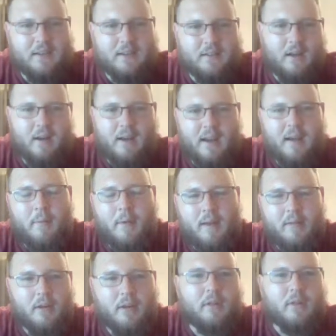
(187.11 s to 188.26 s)
Okay, I'm going to have
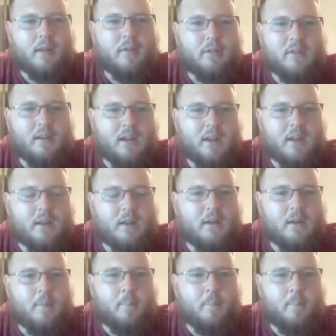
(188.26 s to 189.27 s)
to go with the level 10.